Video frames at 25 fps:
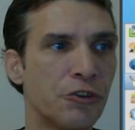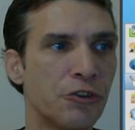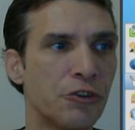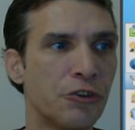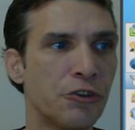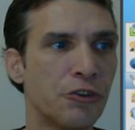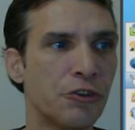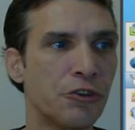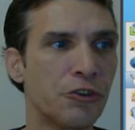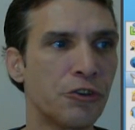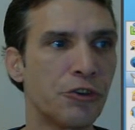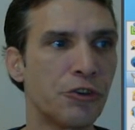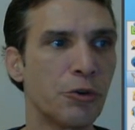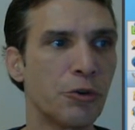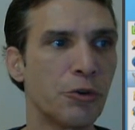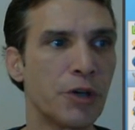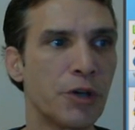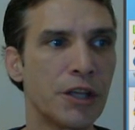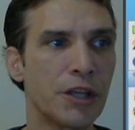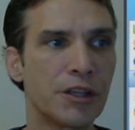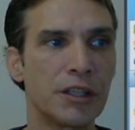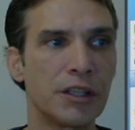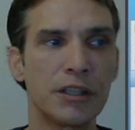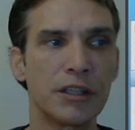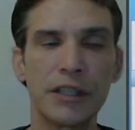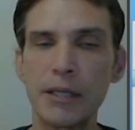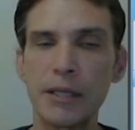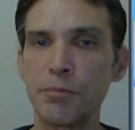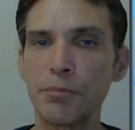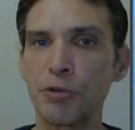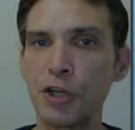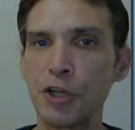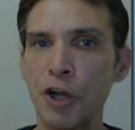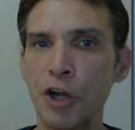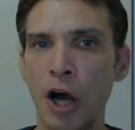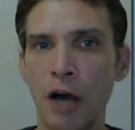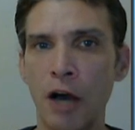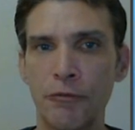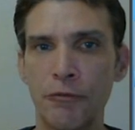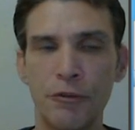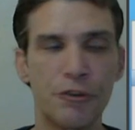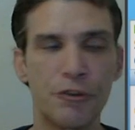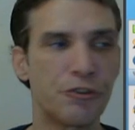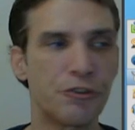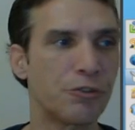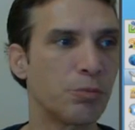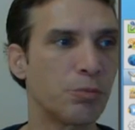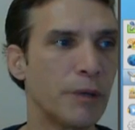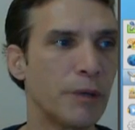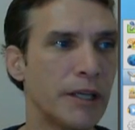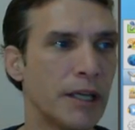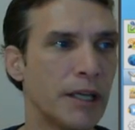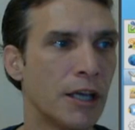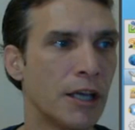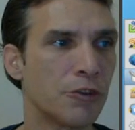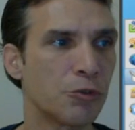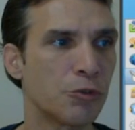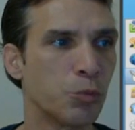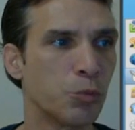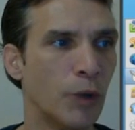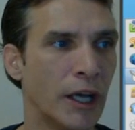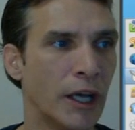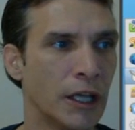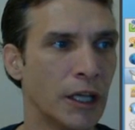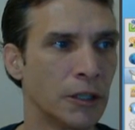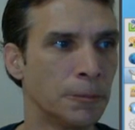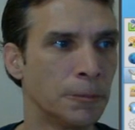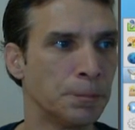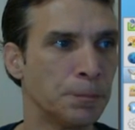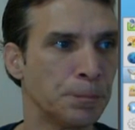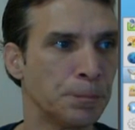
and you also get the LibreOffice suite as well.